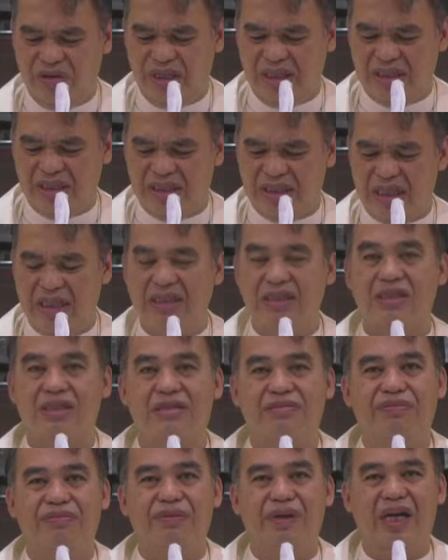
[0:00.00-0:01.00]
that
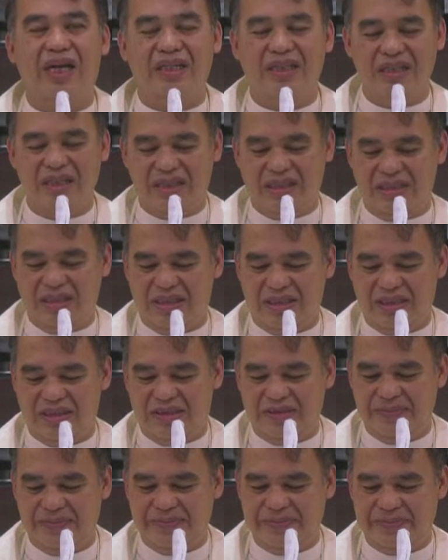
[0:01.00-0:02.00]
such projects
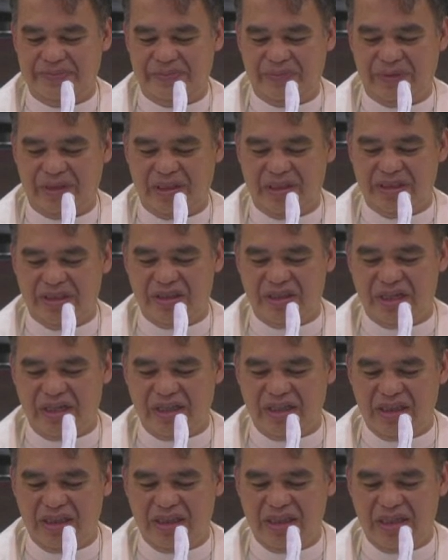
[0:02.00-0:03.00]

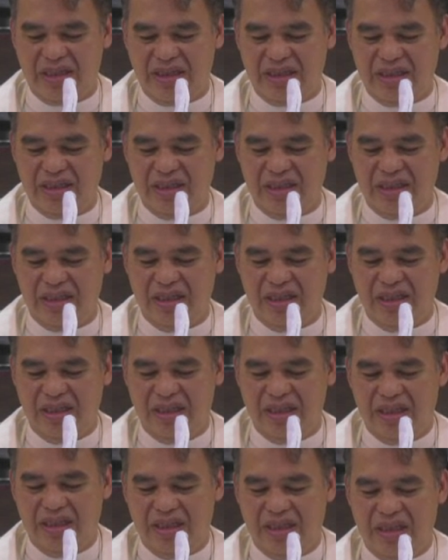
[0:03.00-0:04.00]
strengthen
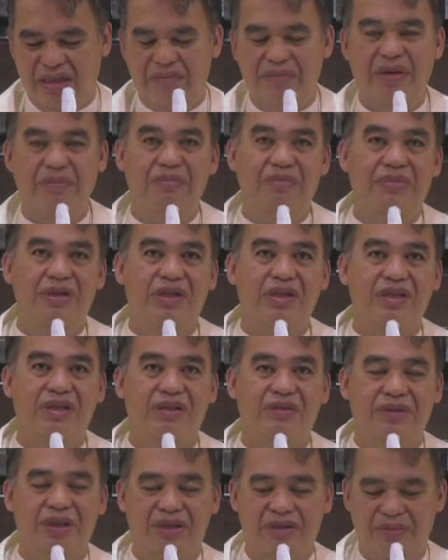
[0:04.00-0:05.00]
the members
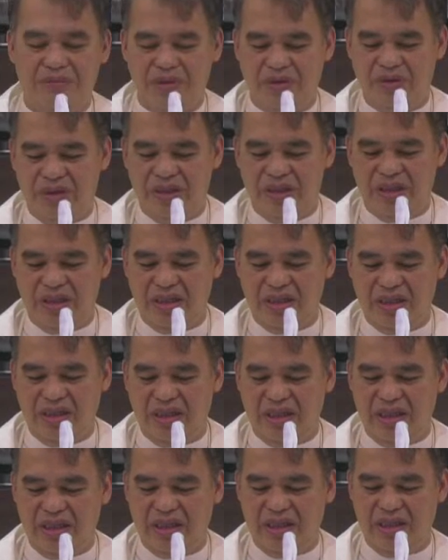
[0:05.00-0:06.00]
of the
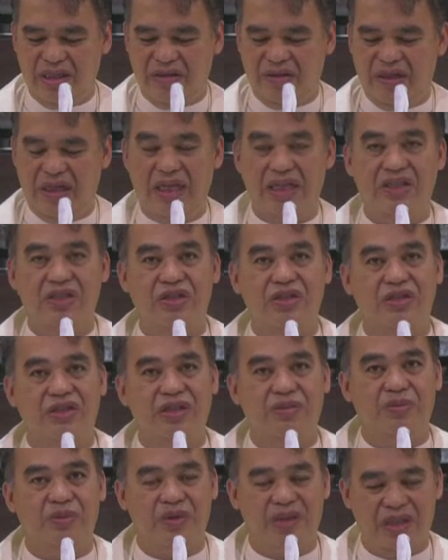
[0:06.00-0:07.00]
community in their
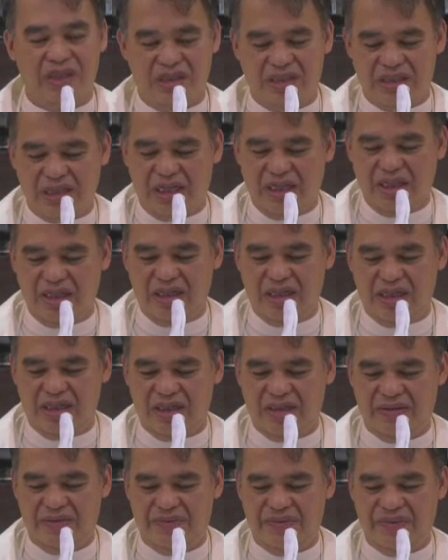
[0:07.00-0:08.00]
relationship with each other,
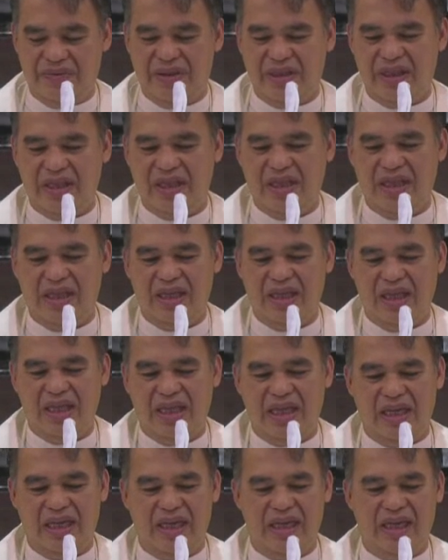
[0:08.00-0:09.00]

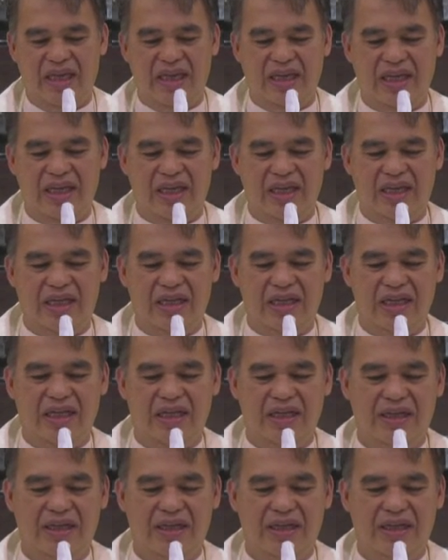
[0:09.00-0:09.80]
and